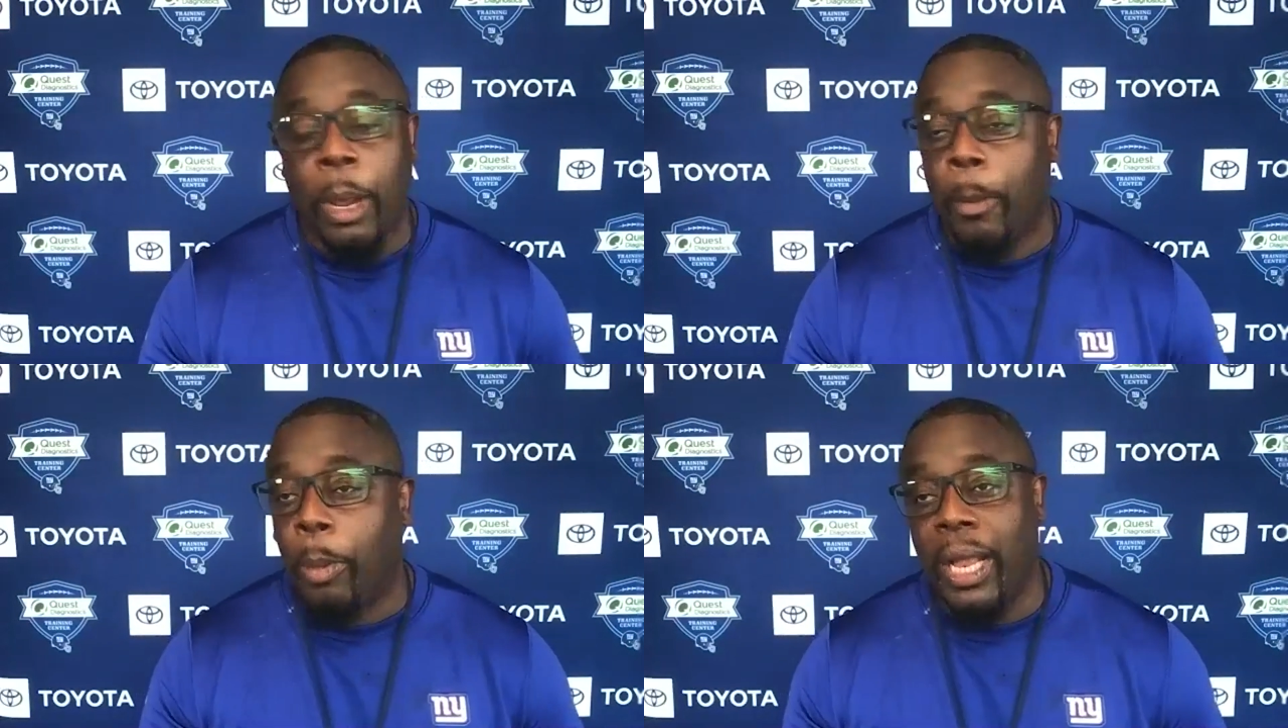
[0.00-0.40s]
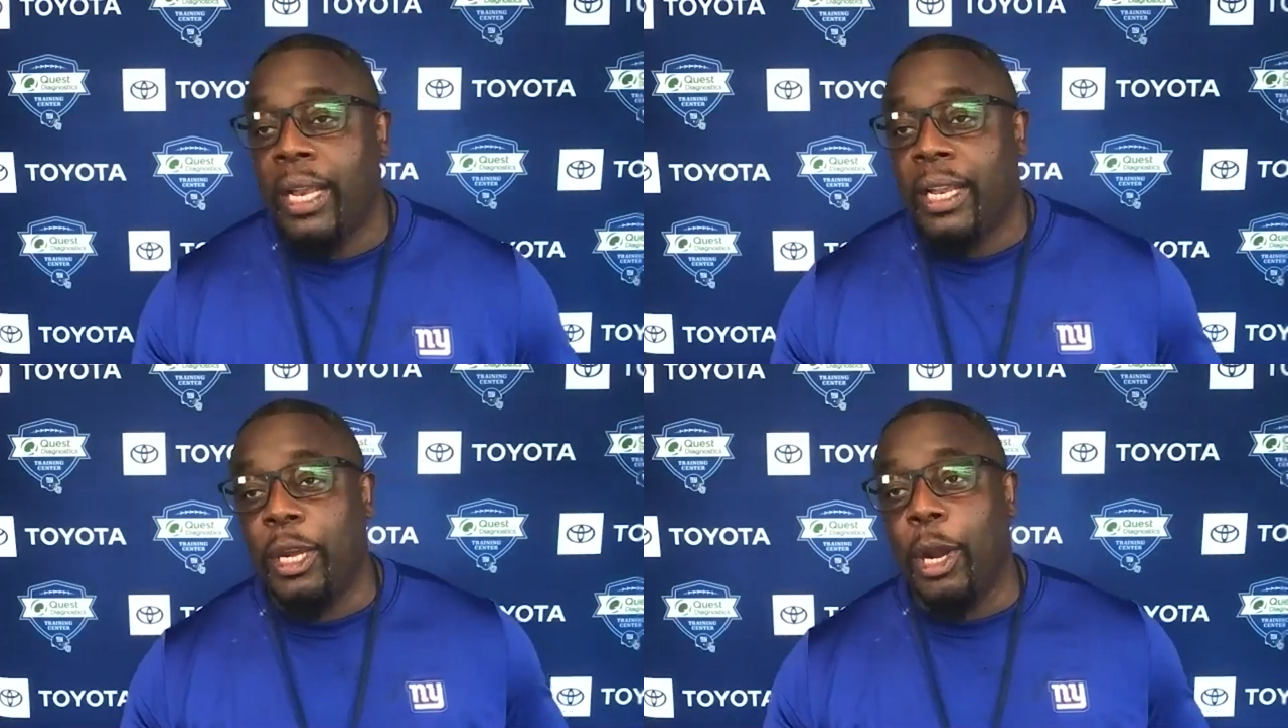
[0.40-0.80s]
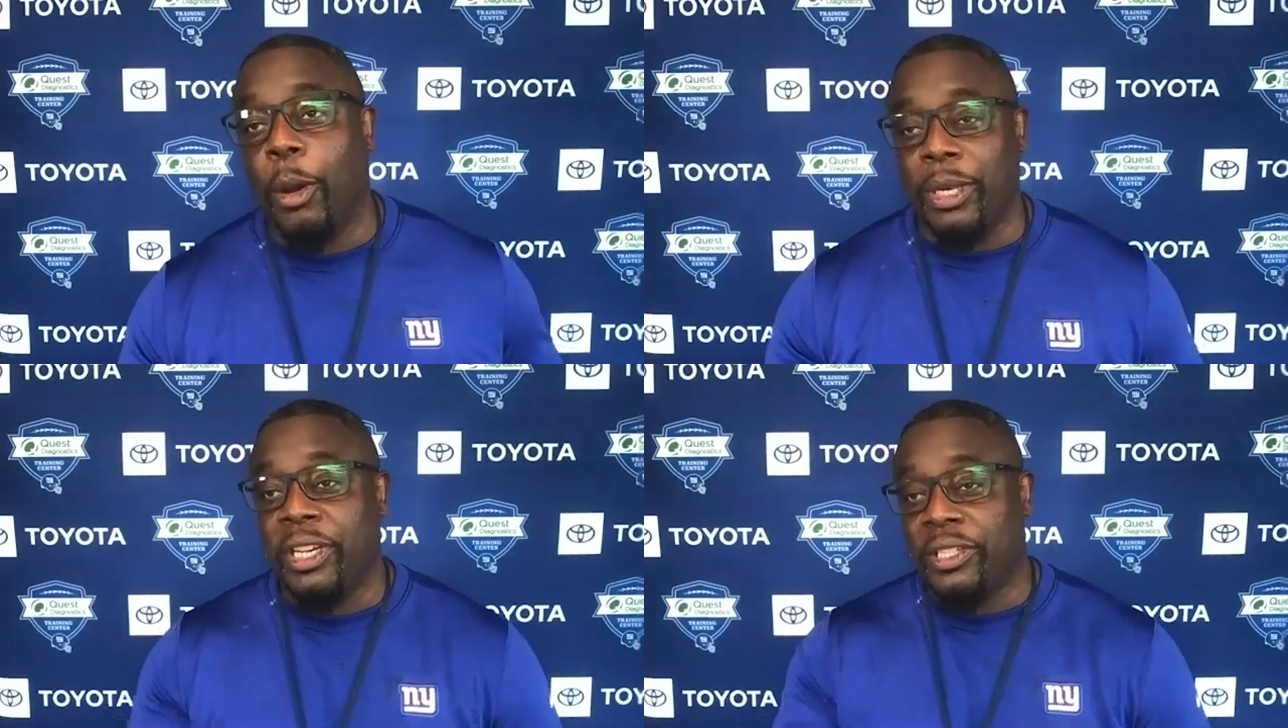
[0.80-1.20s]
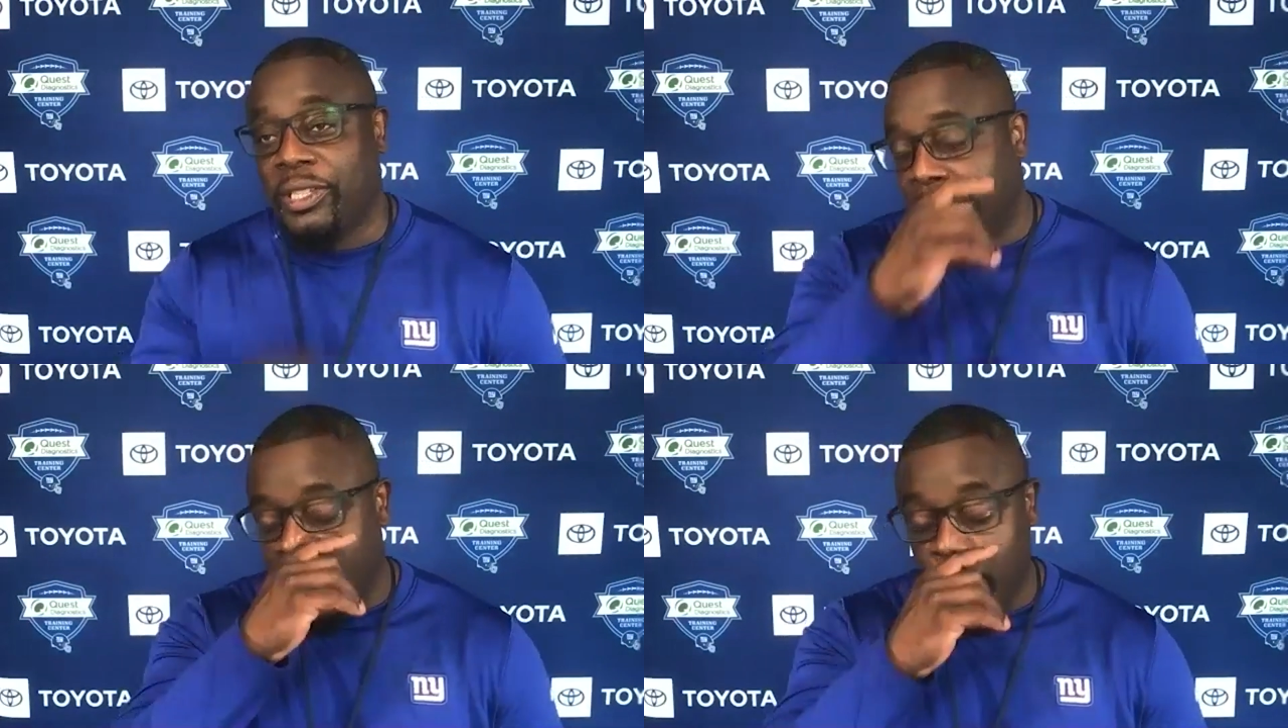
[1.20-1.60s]
But you know, it just
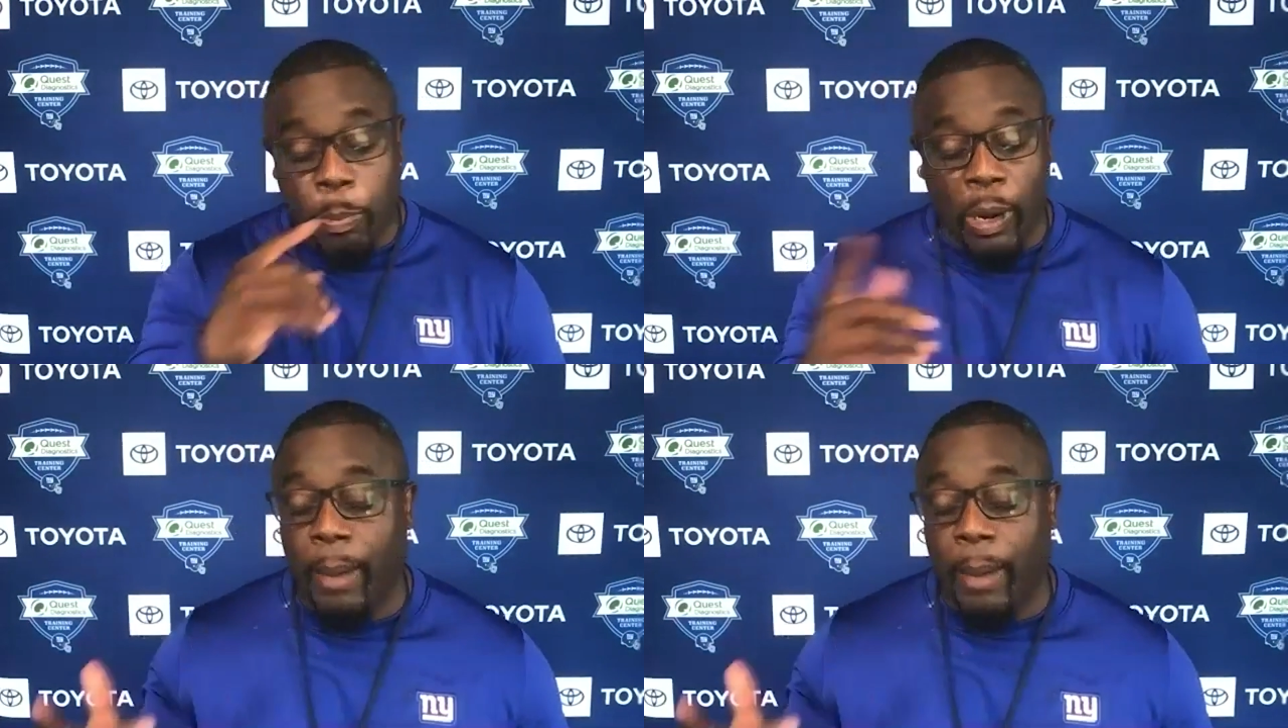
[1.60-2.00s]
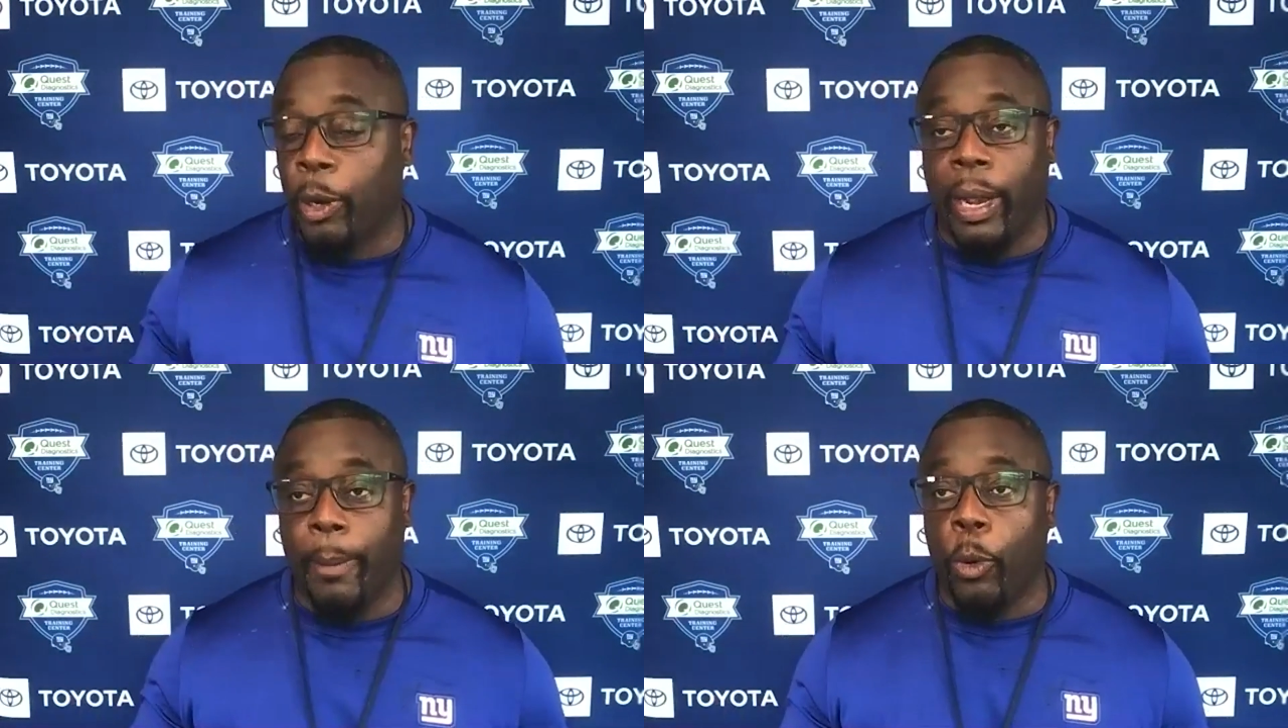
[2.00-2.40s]
you bring up a great